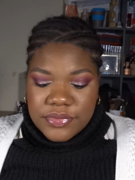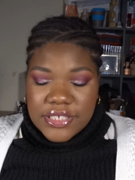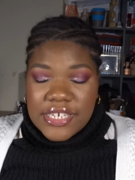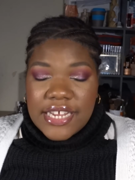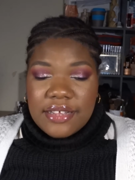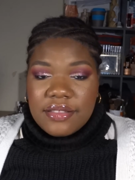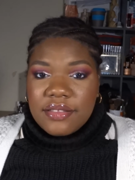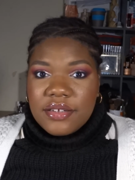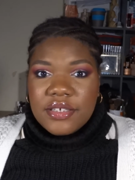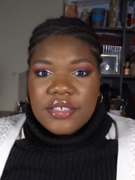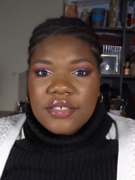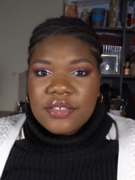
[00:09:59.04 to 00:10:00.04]
Like, there
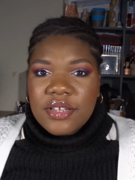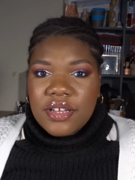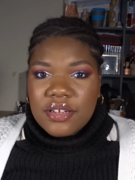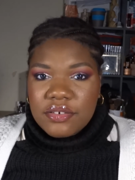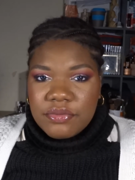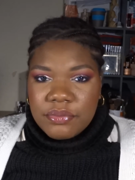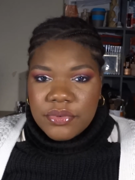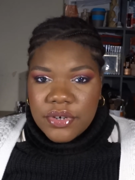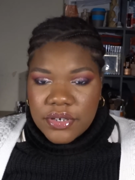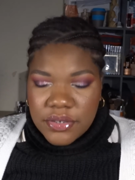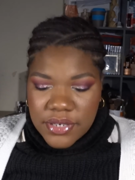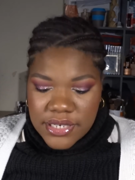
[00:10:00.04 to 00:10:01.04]
isn't a lot of
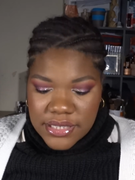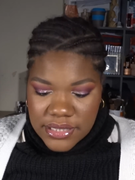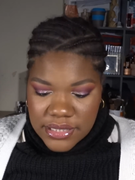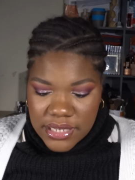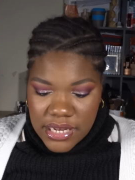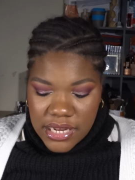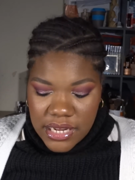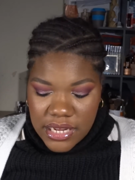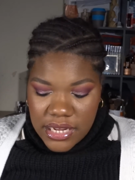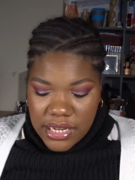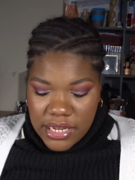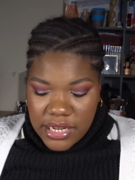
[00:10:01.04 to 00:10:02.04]
progress.
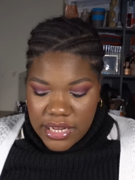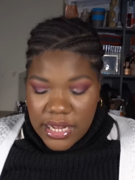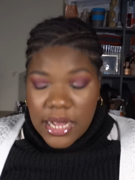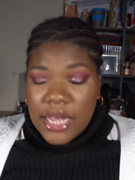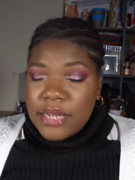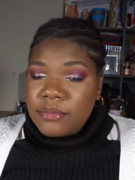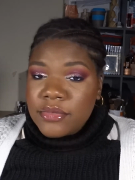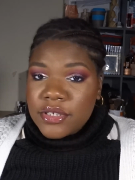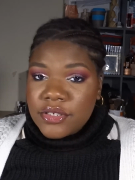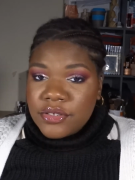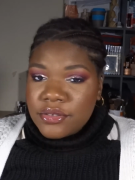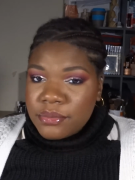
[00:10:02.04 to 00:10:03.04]
I'm not
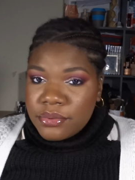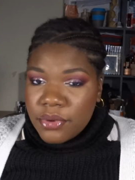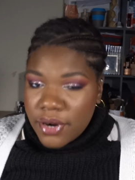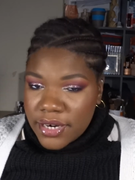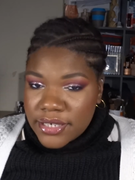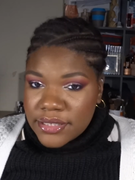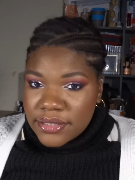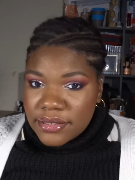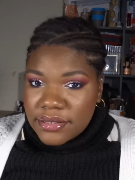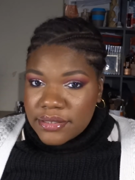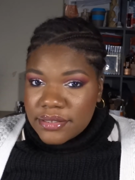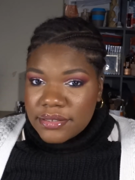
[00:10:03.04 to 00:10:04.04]

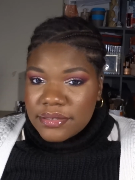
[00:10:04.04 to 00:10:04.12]
surprised.